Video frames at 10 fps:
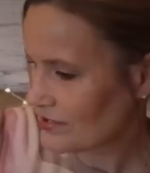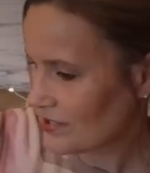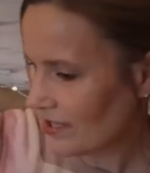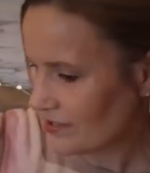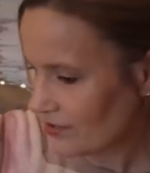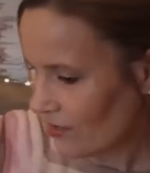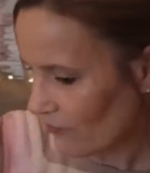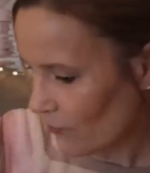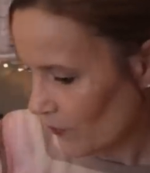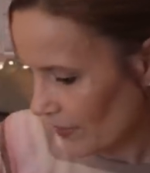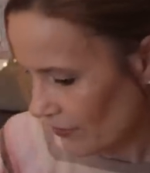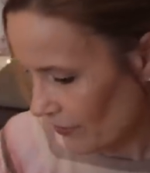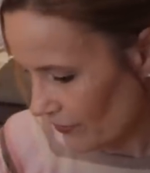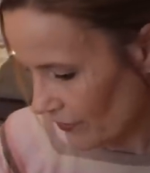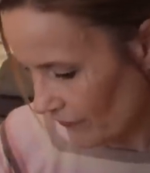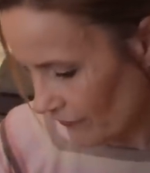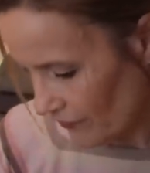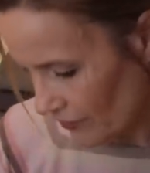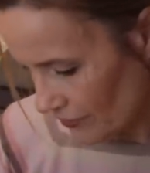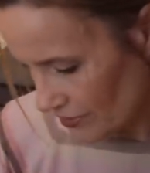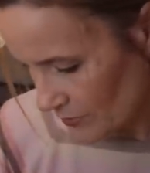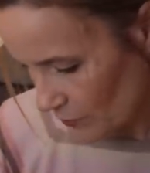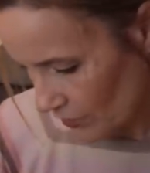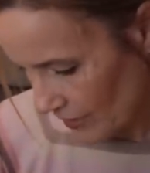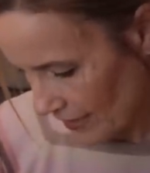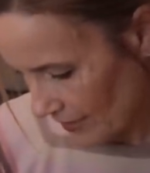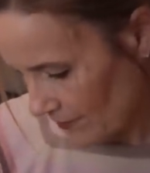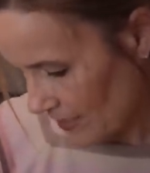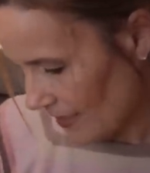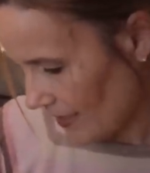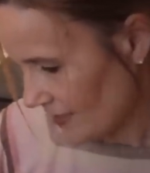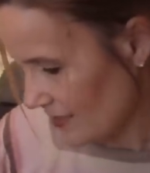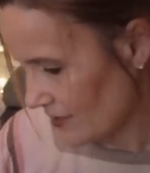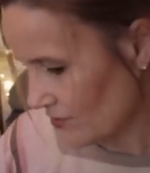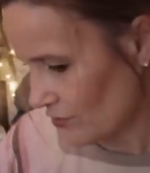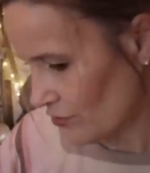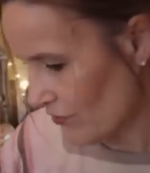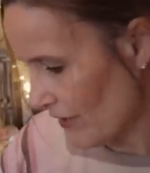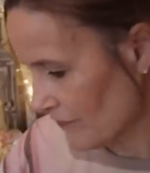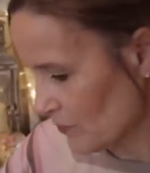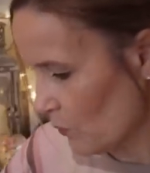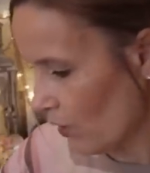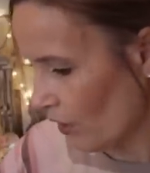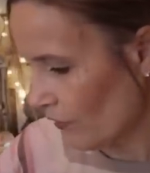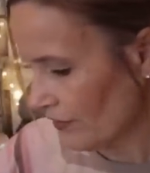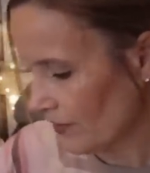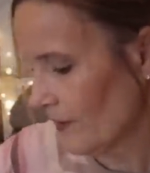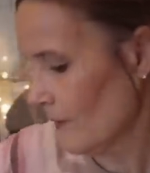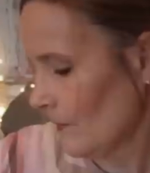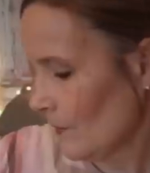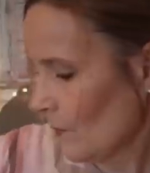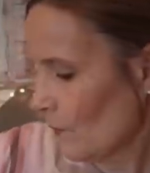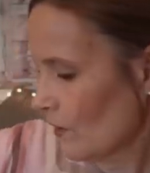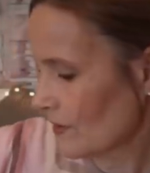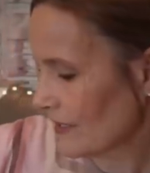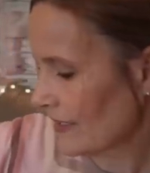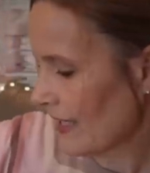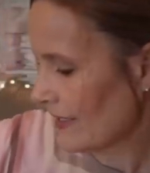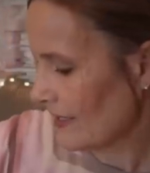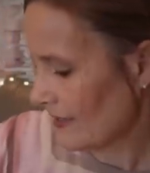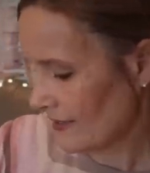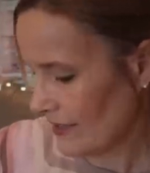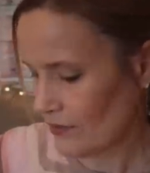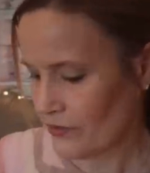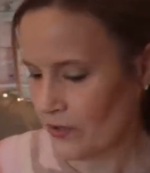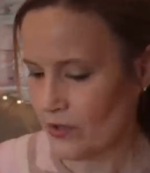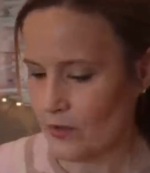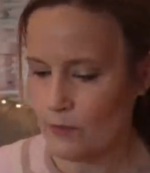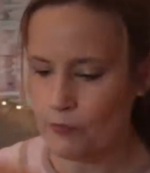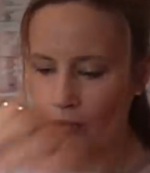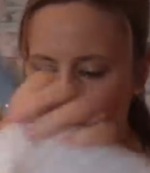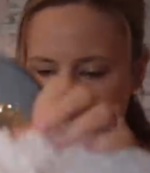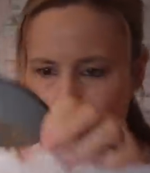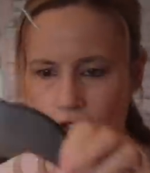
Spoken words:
starting off with the first one I made, so draft one was again in another broderie